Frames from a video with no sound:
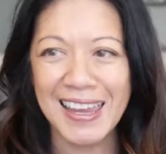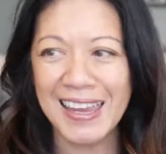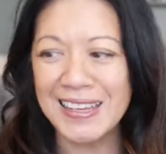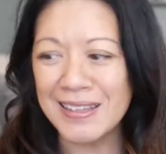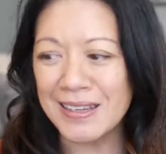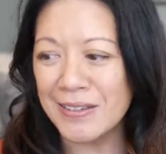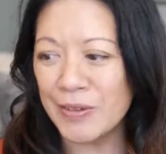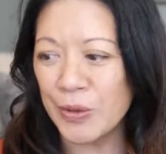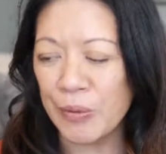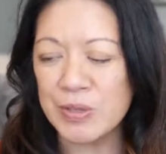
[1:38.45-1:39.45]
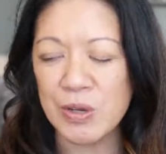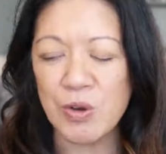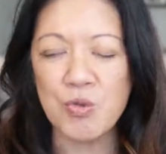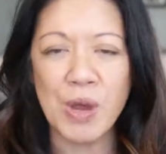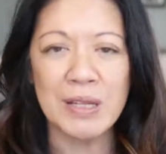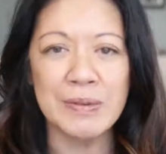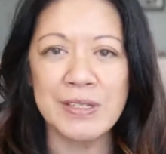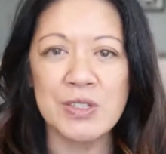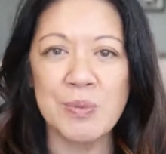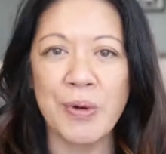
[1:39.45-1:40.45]
And even though I was incredibly
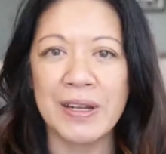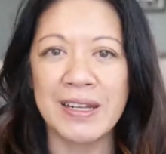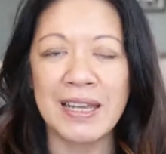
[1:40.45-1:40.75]
disappointed,